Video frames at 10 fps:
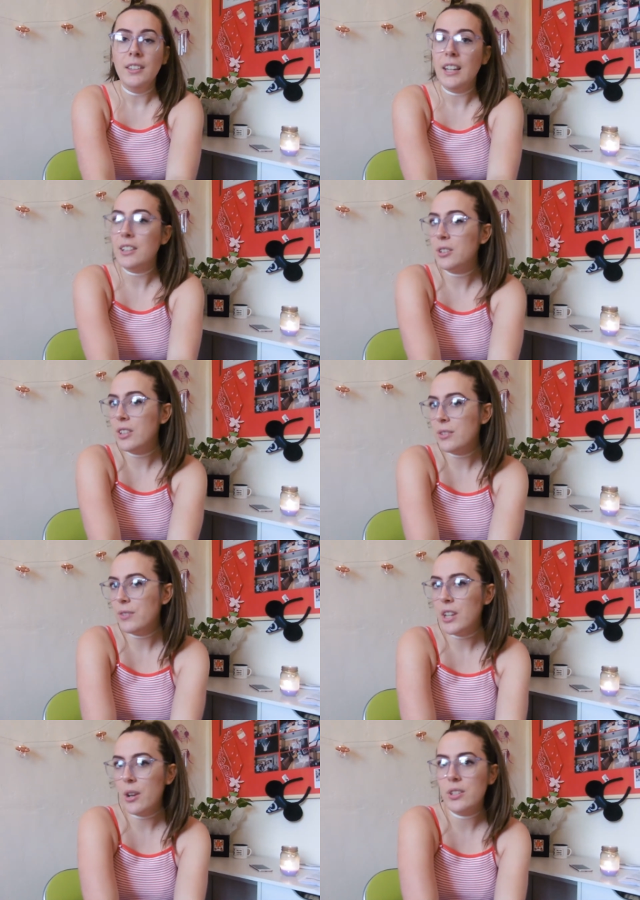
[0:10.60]
Yeah, so this
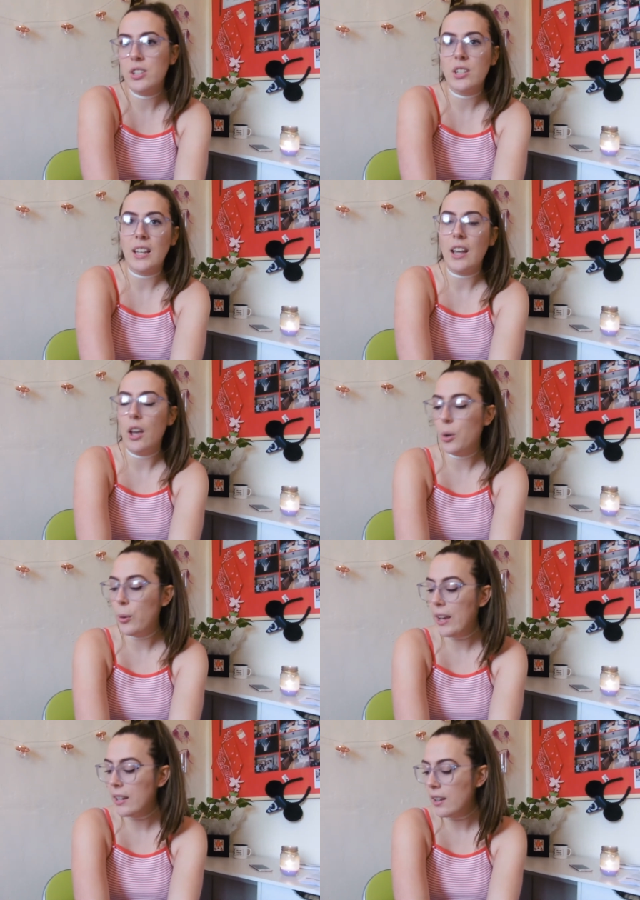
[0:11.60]
video is just like a
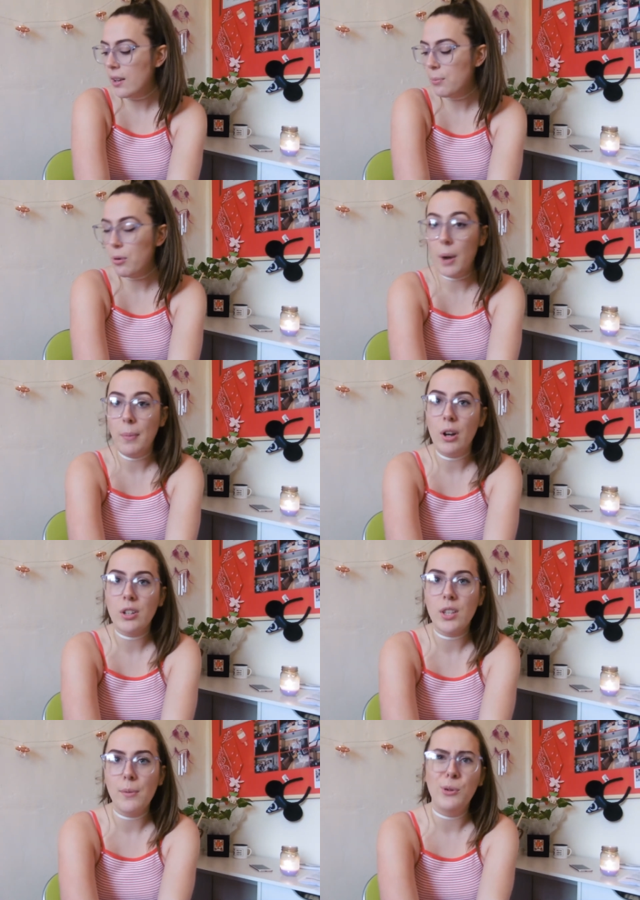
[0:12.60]
quick
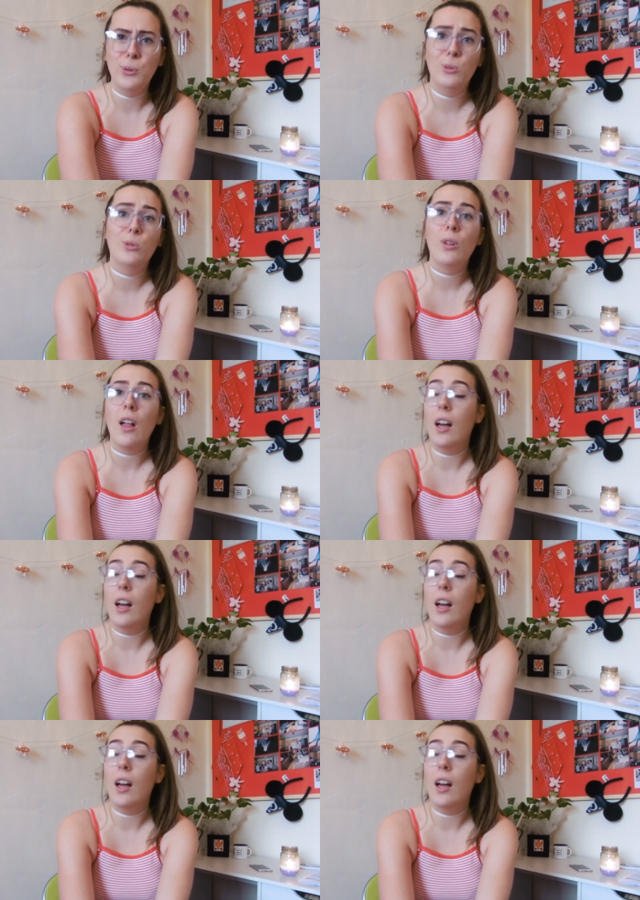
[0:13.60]
Primark summer haul.